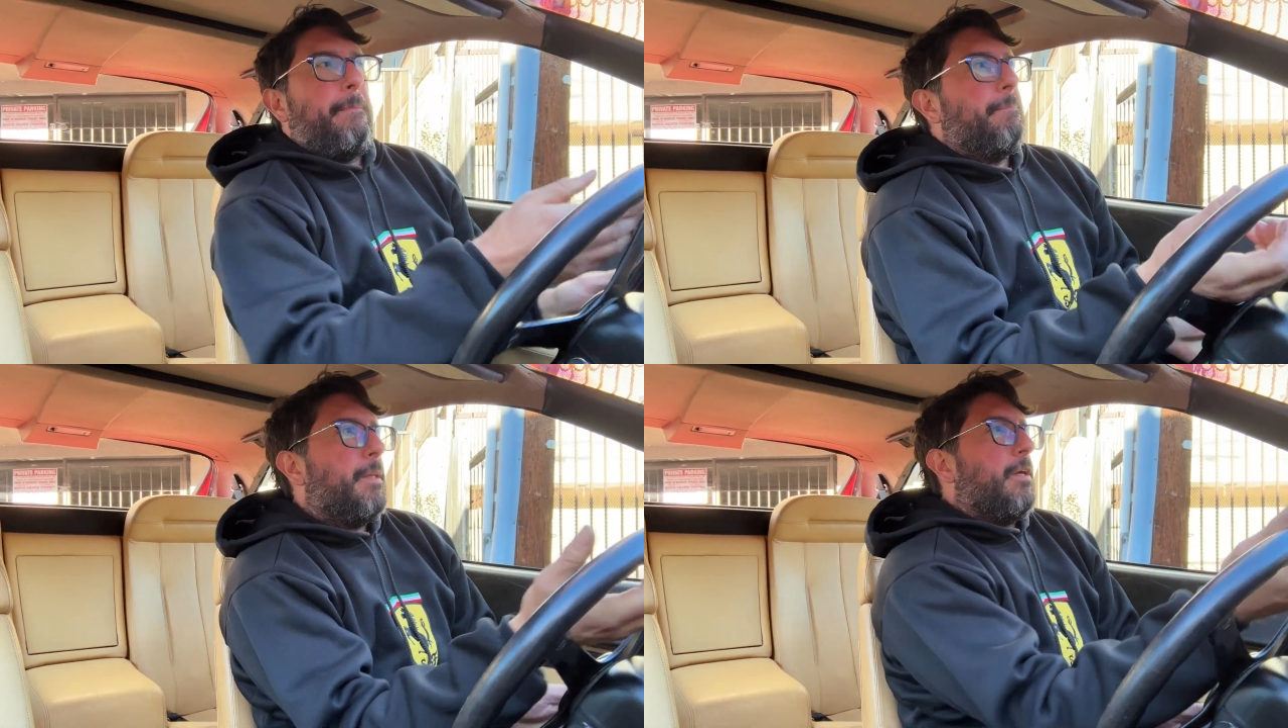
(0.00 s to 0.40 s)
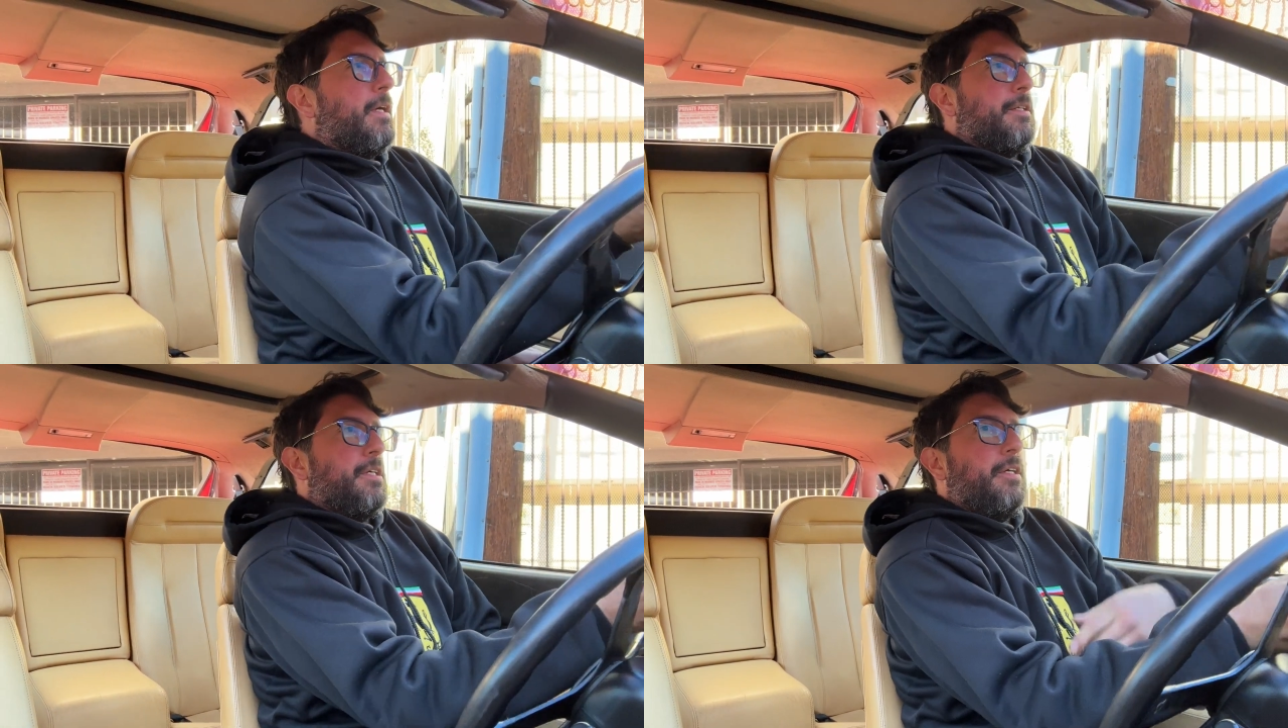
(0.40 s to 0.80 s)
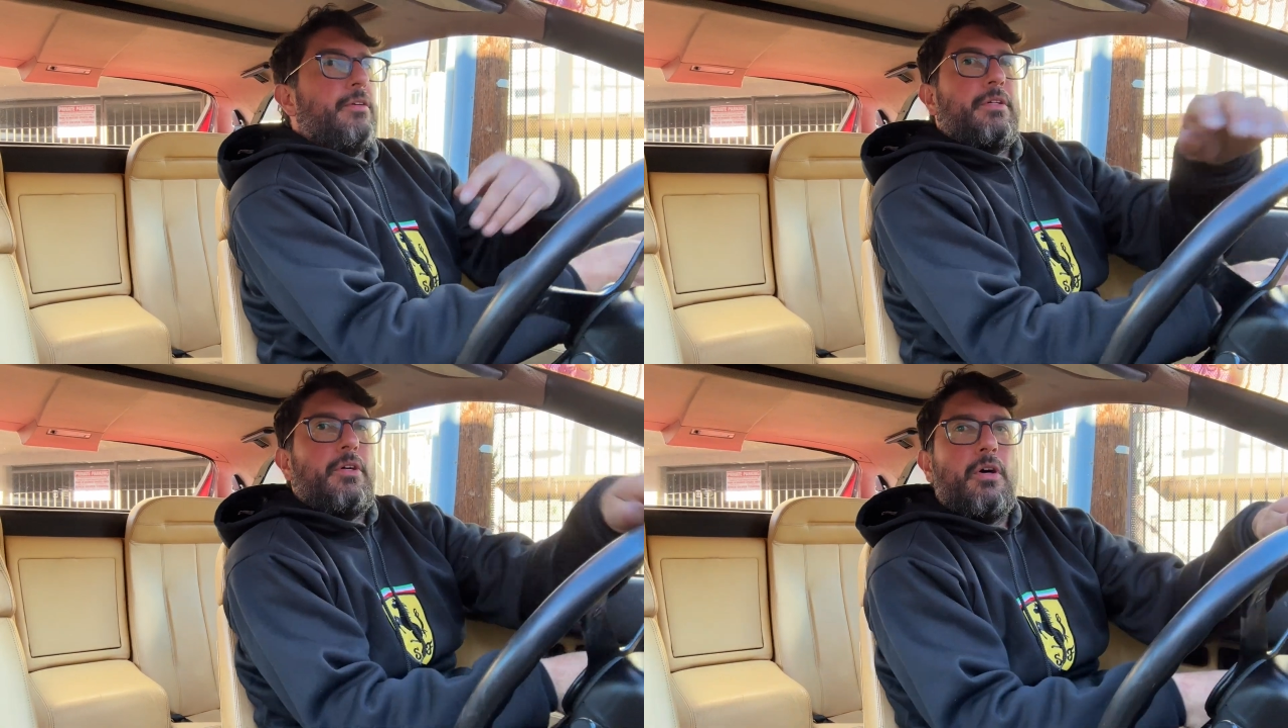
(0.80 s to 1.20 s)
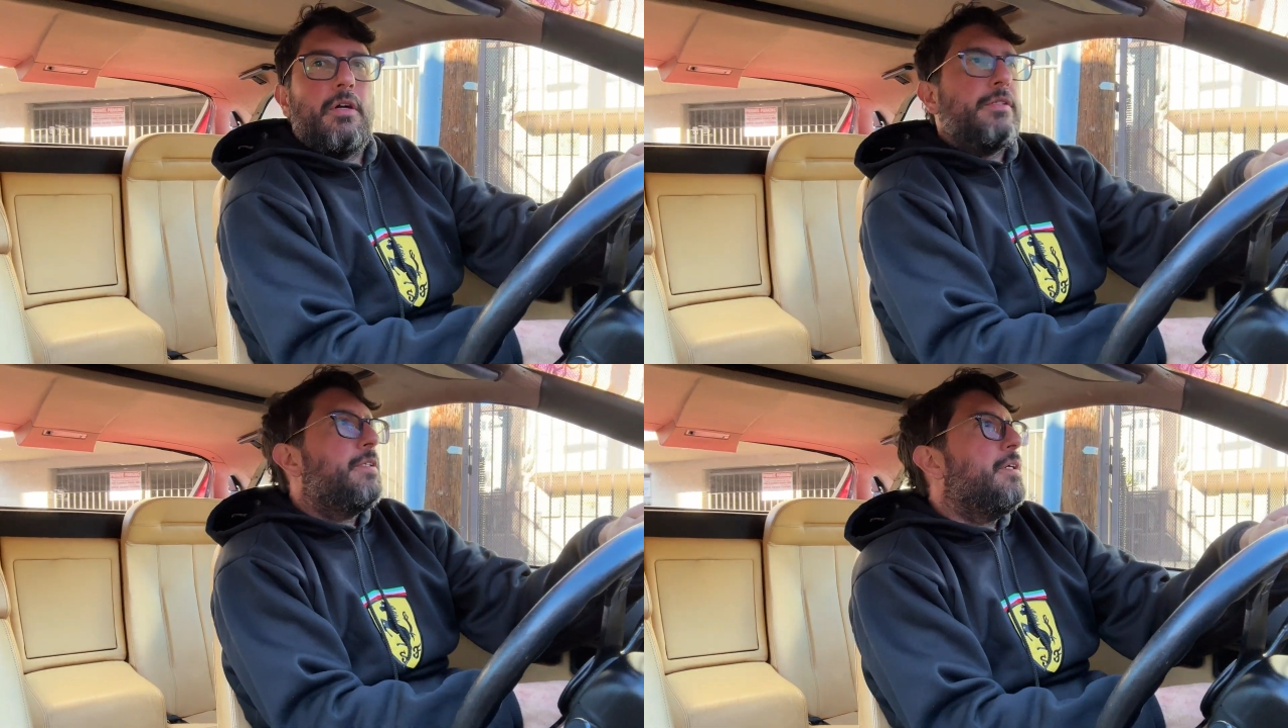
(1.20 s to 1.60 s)
You get to hear the car,
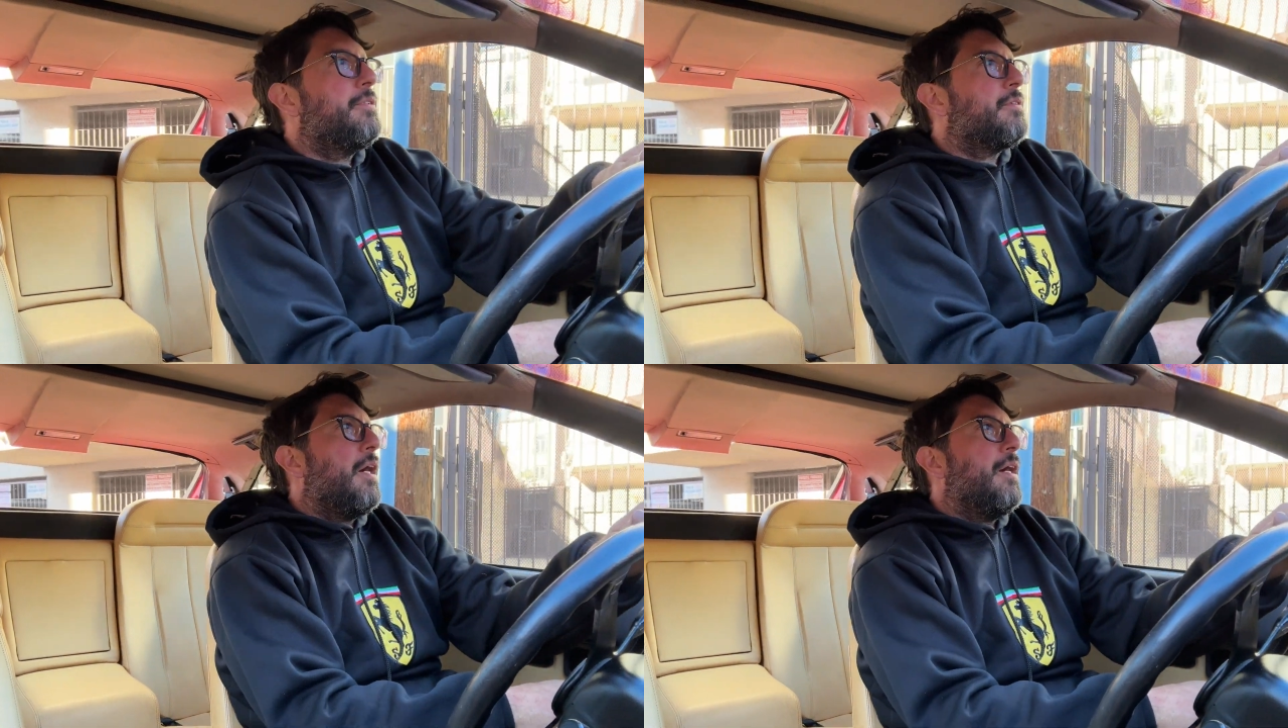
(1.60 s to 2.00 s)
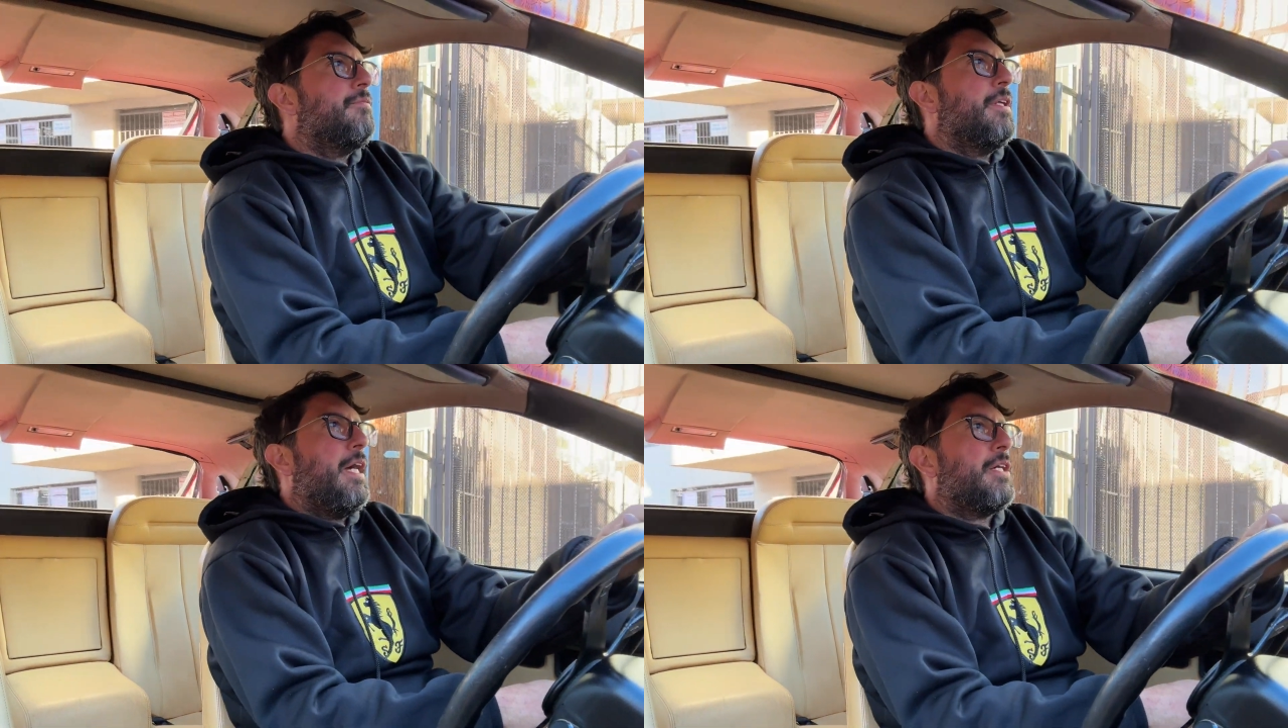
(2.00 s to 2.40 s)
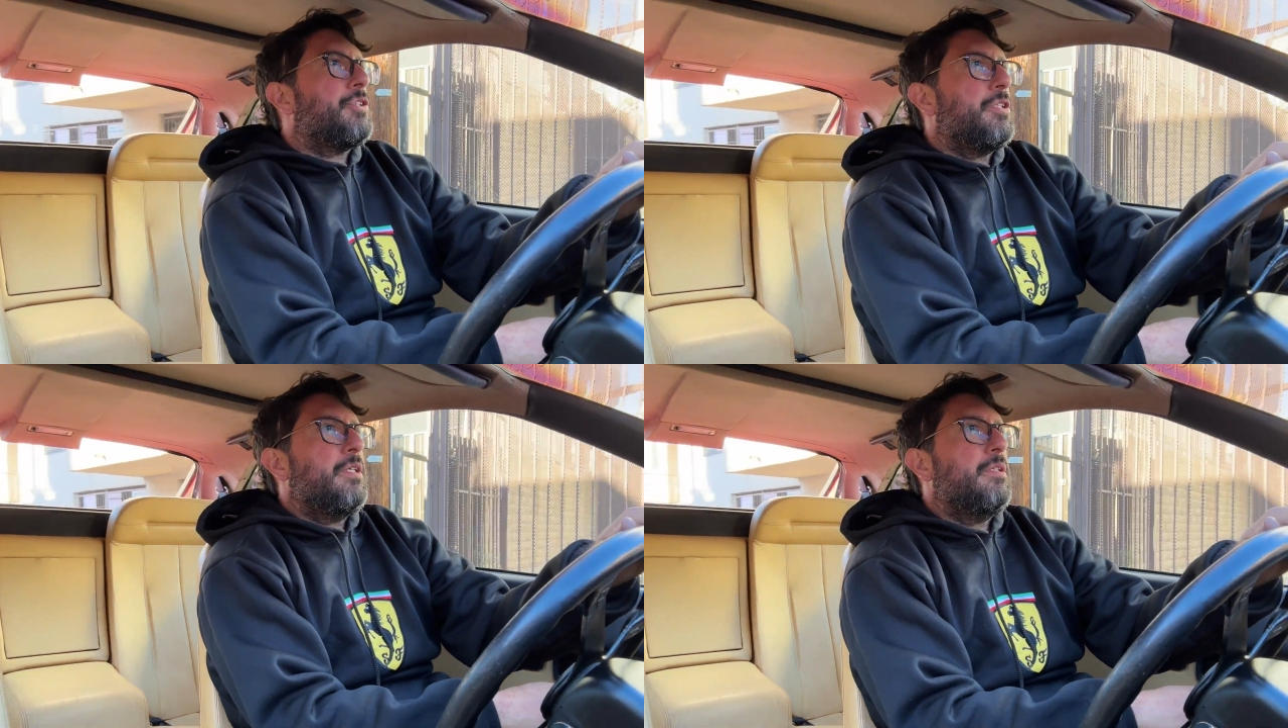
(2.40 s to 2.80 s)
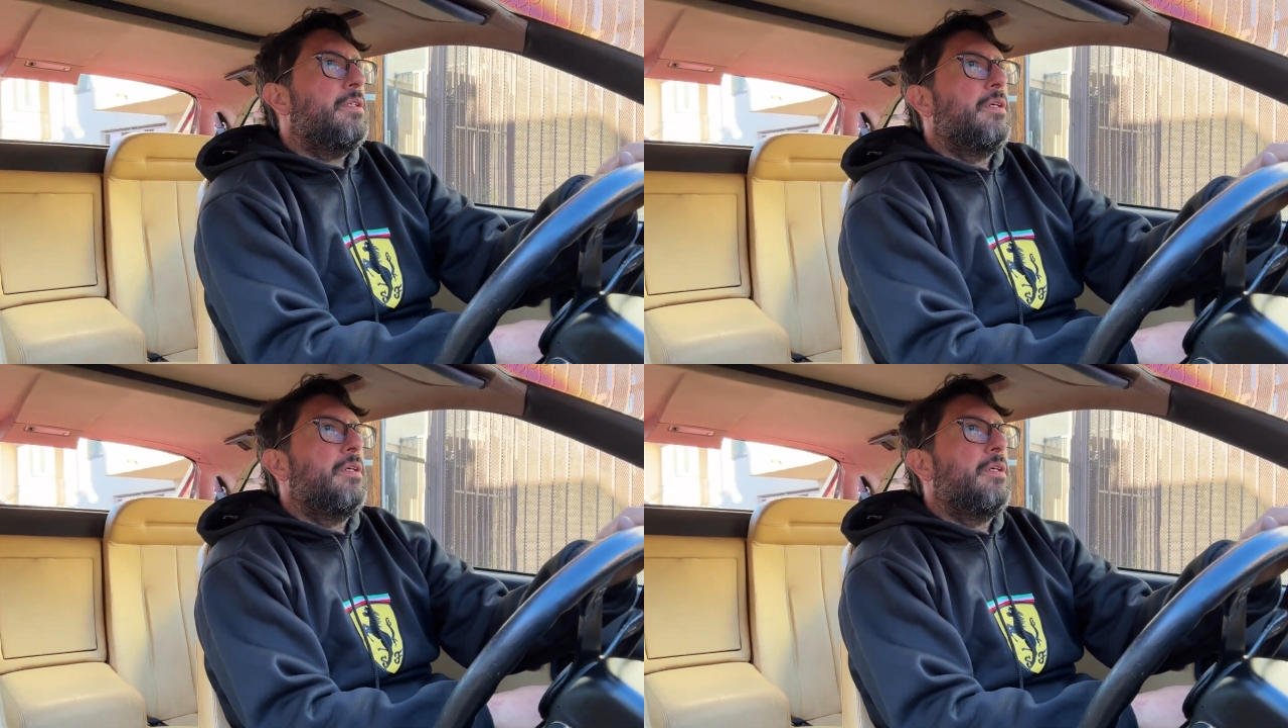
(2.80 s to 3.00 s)
see it drive in action.